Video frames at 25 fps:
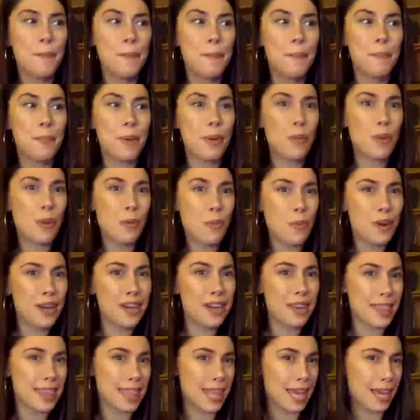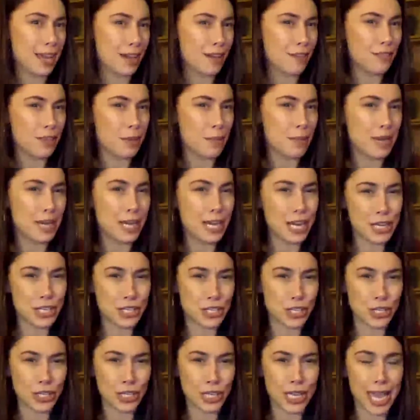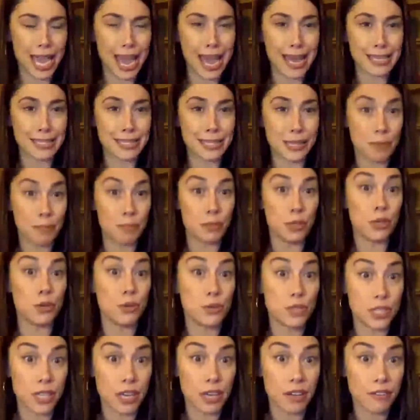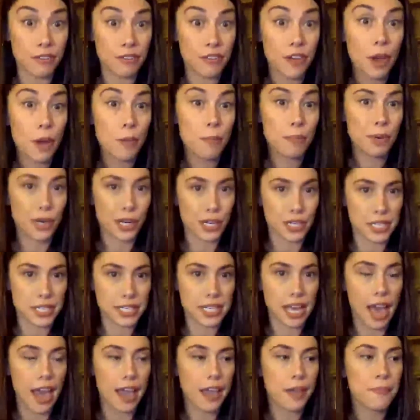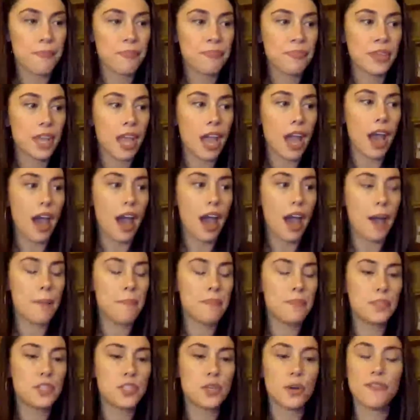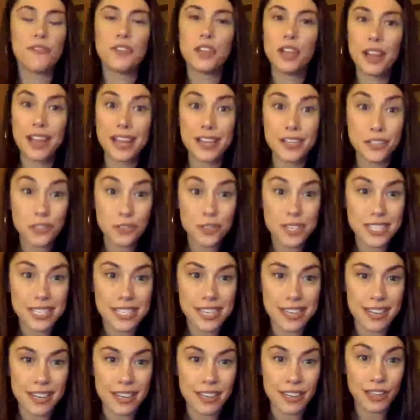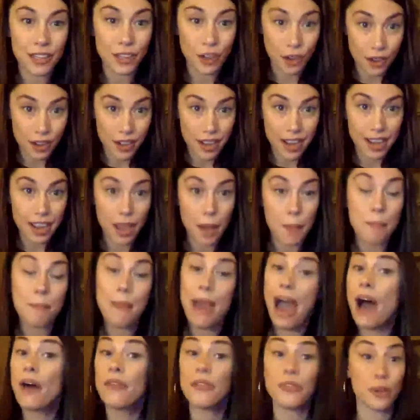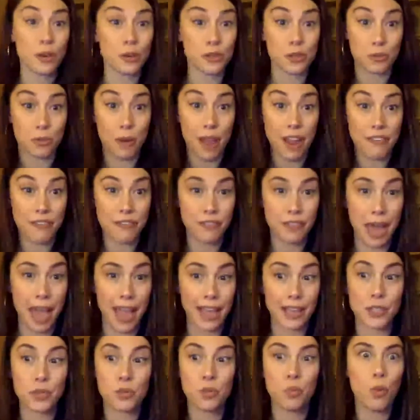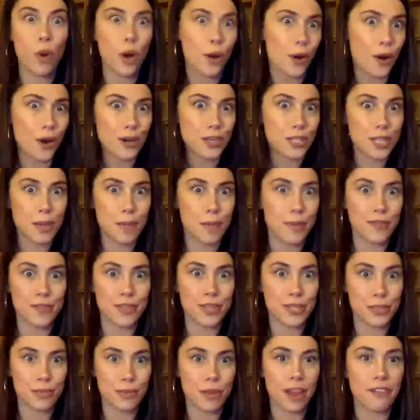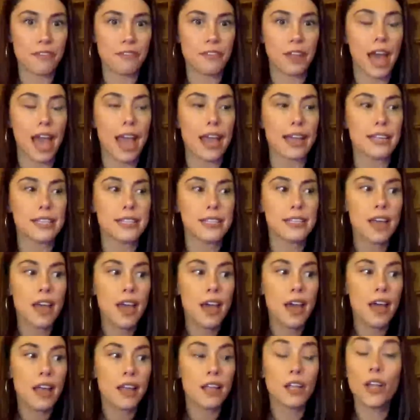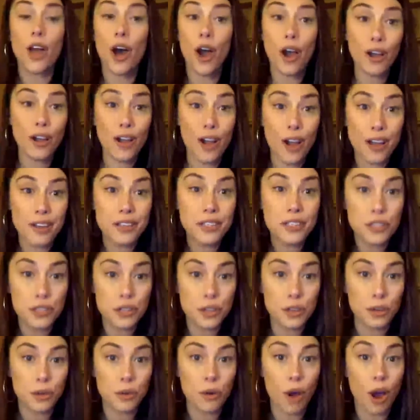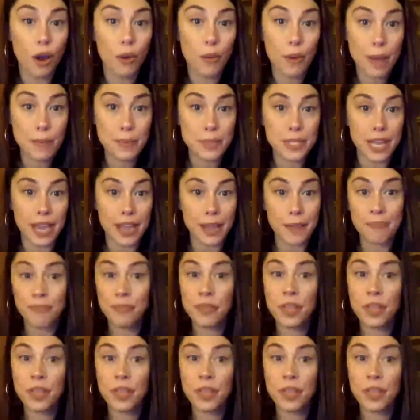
but we wouldn't think of them initially as abusive per se. So if you're interested in learning about those red flags, what are some of these red flags? Log on to our website,